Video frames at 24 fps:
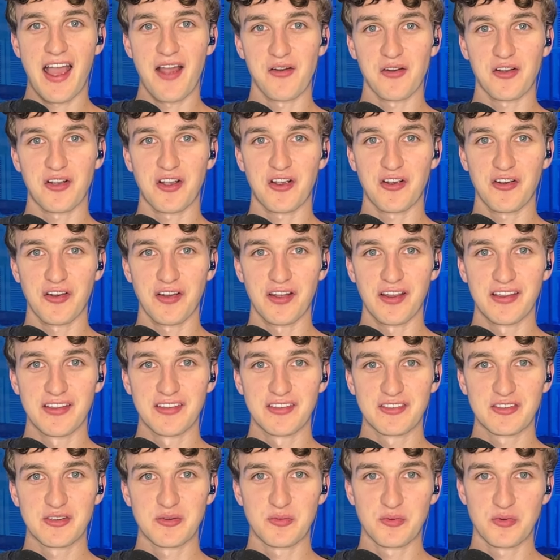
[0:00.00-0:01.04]
our current
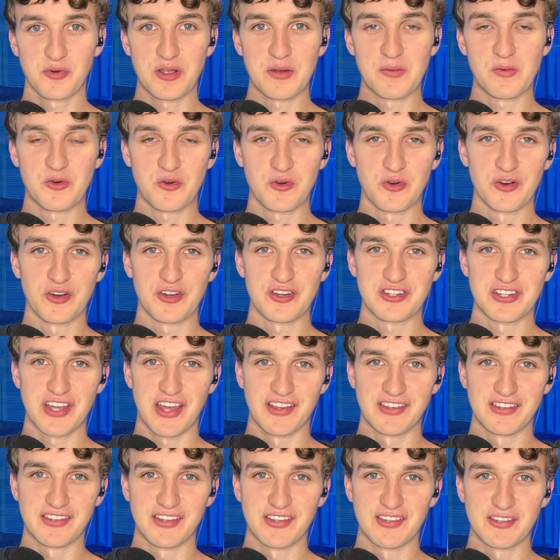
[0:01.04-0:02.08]
Supreme Court
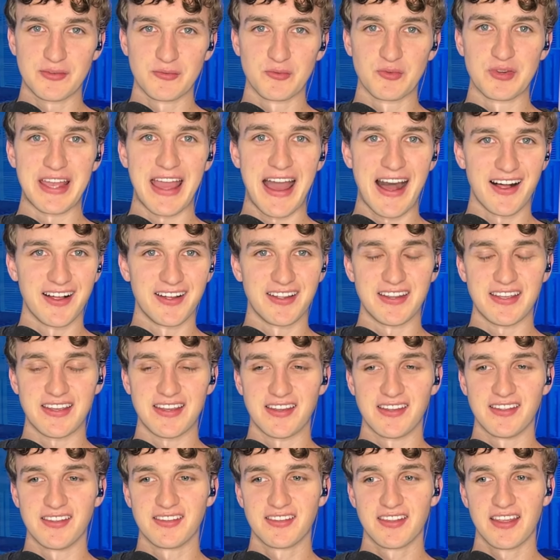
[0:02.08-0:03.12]
justice reality
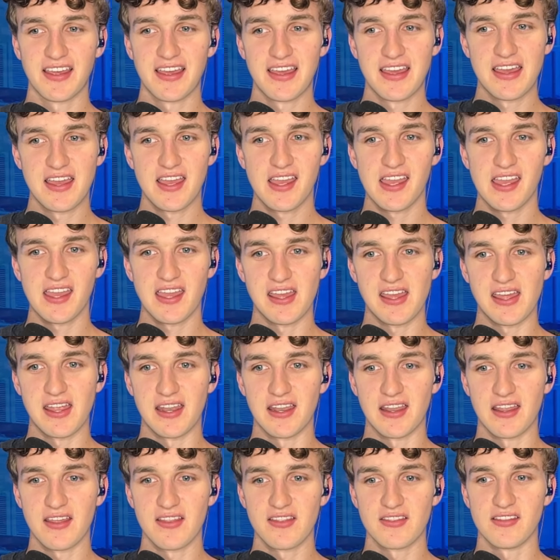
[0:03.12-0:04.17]
is
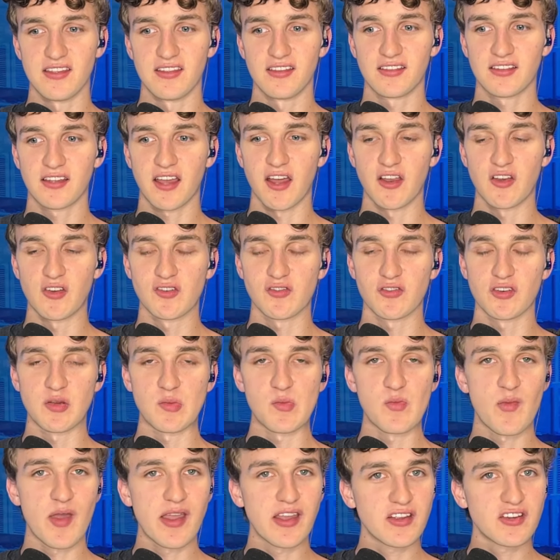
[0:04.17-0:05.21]
in this country.
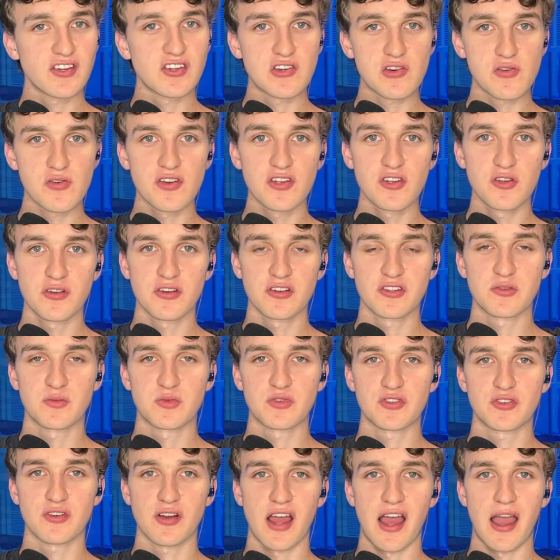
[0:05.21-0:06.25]
Make sure you are
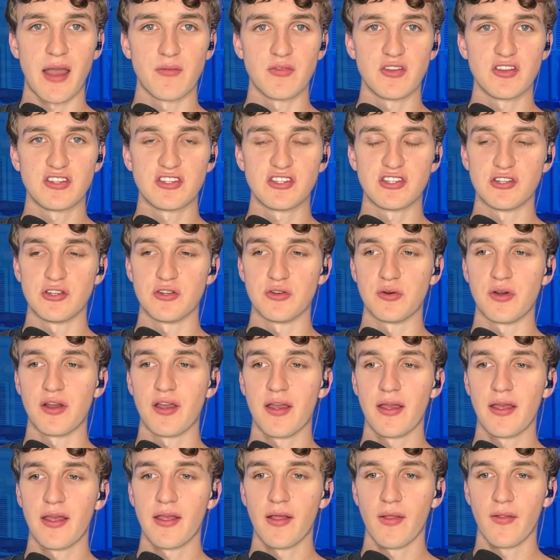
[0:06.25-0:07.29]
subscribed to
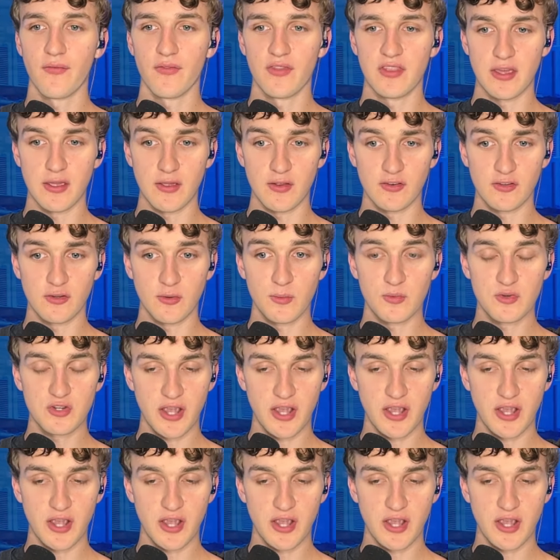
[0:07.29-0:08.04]
the YouTube